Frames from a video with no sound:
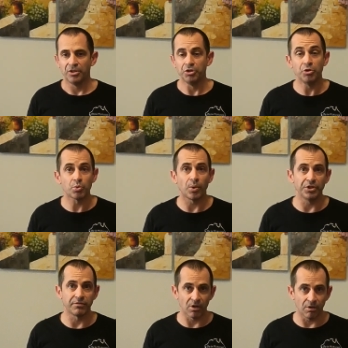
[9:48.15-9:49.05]
Use what
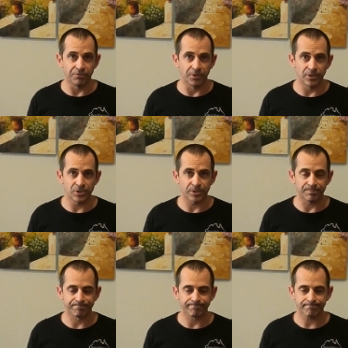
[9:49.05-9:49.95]
you've got first,
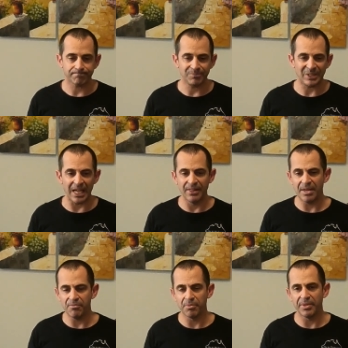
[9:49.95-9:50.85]
and
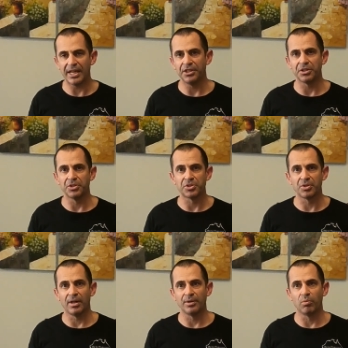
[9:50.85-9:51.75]
then from there you can
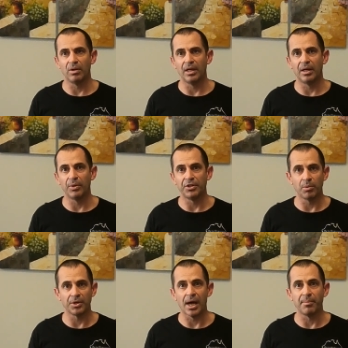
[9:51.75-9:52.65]
decide uh, whether you
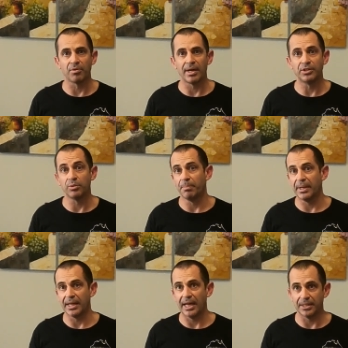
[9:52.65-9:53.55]
want to upgrade to a
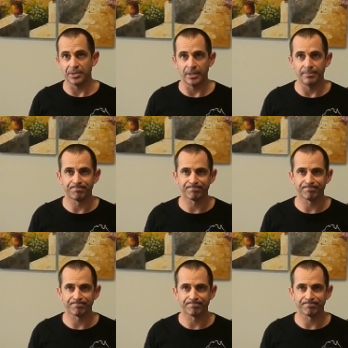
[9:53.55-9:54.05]
better editor.